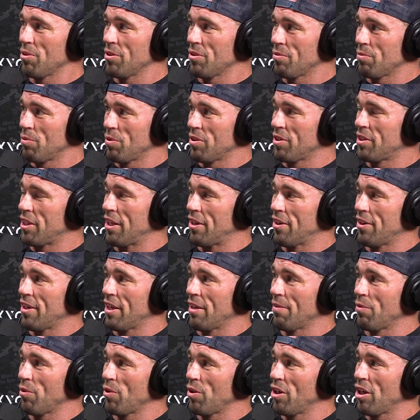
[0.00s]
was was tearing
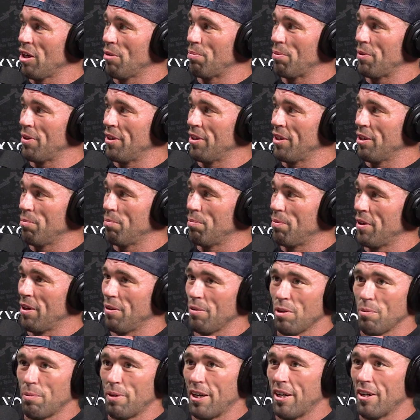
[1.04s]
everyone up in the of
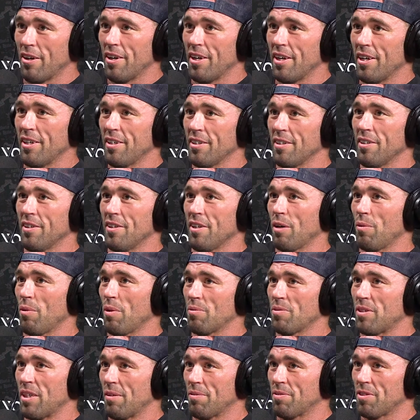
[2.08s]
the Bay Area, and I went
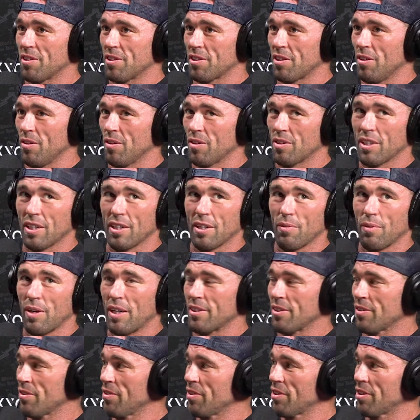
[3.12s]
to San Francisco because I had a
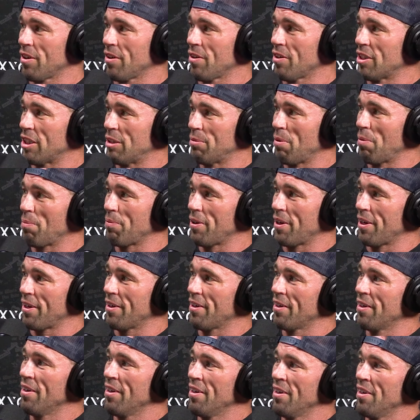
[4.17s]
wrestling scholarship up
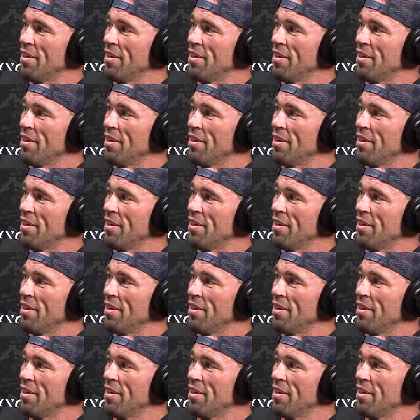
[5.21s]
there.